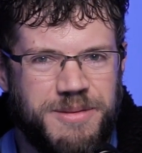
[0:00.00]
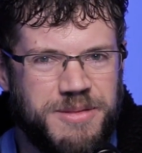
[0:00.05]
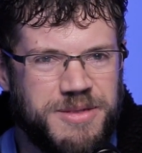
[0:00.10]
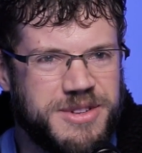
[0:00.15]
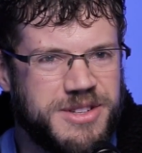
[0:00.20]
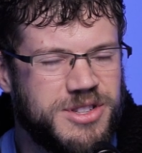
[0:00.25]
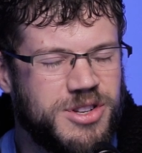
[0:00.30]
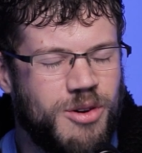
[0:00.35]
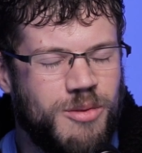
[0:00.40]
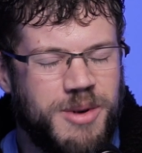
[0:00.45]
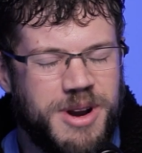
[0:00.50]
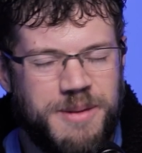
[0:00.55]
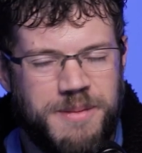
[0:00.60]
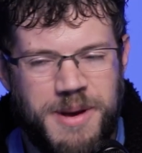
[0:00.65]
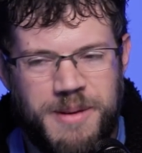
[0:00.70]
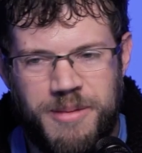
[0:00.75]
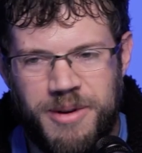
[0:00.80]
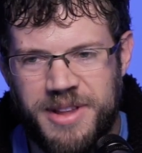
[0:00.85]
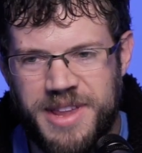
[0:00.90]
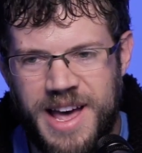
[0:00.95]
So many
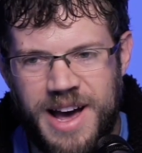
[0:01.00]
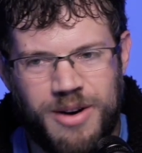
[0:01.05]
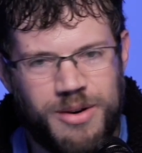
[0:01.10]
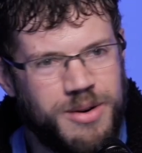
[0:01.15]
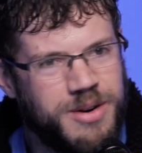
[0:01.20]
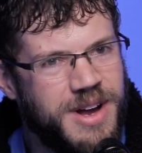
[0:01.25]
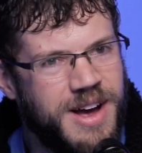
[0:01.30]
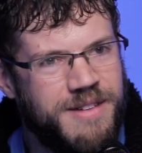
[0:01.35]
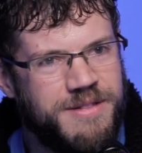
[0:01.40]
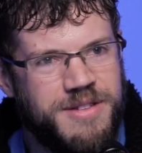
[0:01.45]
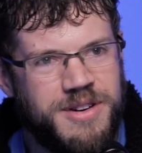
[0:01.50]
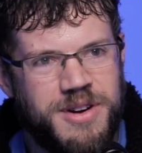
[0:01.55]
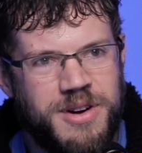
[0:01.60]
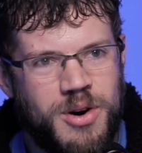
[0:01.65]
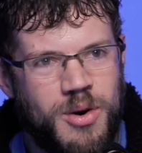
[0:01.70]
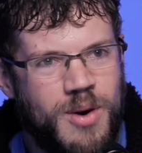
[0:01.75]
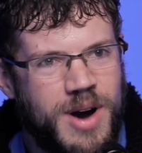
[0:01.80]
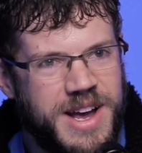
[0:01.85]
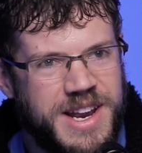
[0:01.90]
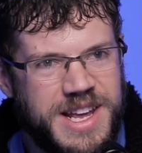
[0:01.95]
people now have
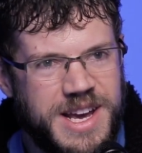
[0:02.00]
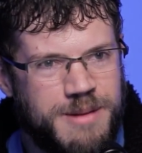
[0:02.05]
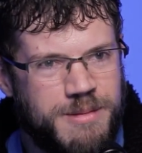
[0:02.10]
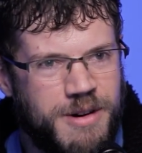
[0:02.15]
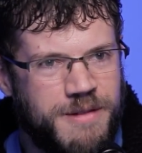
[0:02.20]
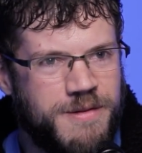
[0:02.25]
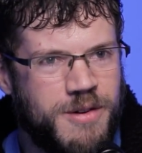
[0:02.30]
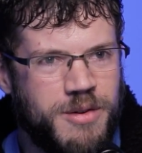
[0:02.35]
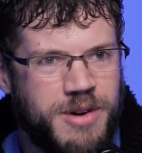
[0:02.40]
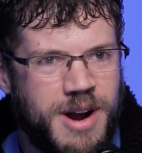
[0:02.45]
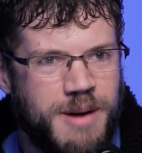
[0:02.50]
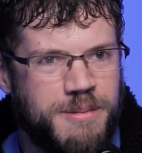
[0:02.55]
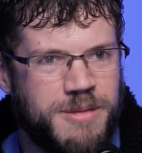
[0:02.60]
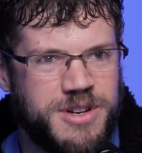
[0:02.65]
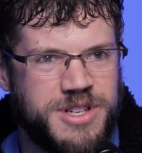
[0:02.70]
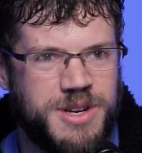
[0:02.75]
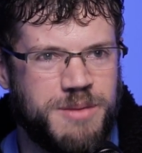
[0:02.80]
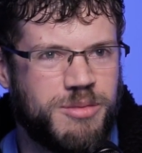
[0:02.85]
no idea about phone numbers.